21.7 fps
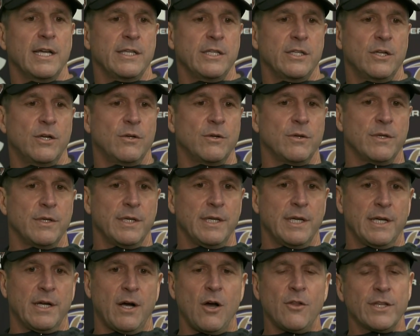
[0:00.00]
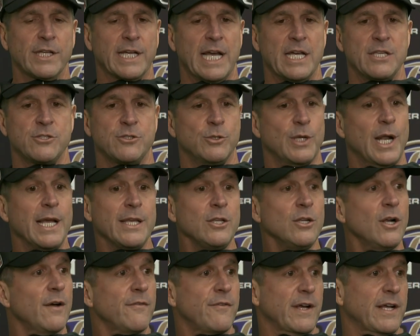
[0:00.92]
Uh, you know, uh, all the guys do. And
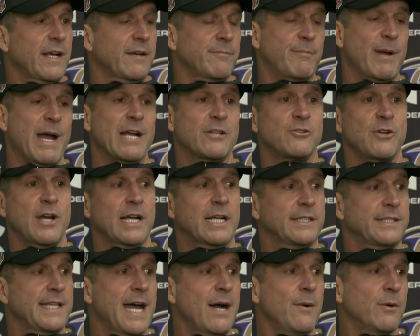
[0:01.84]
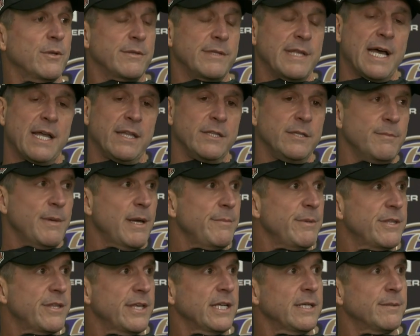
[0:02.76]
I, you know, if I could backtrack on that one, now that you
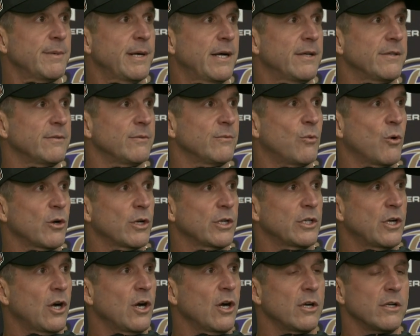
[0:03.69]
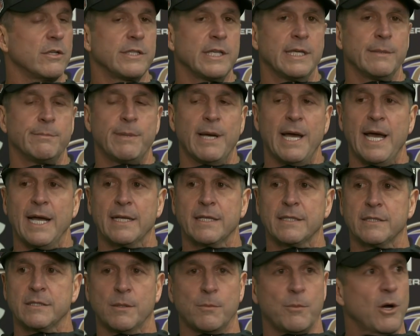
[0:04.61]
made me think about working hard to get
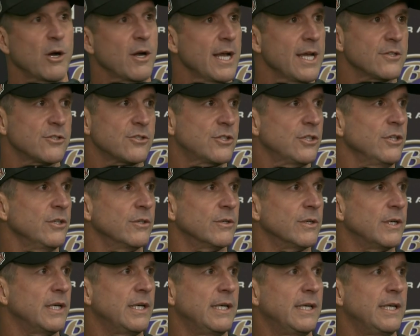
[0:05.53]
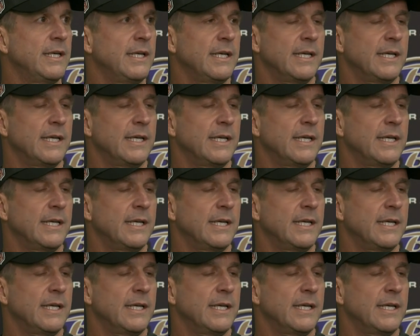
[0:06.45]
back, Lamar has too.